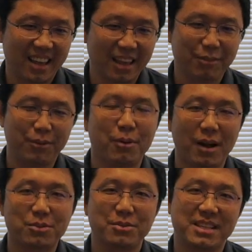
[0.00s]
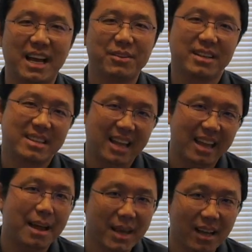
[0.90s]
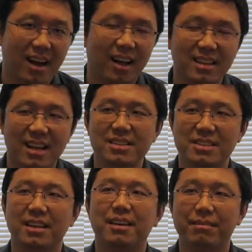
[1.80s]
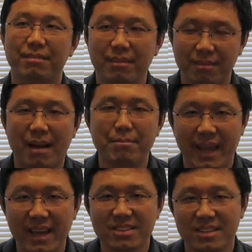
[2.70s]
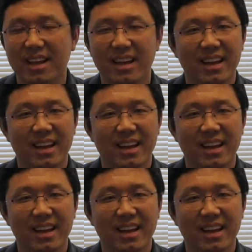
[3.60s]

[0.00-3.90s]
if you want to generate dynamic content in a web page,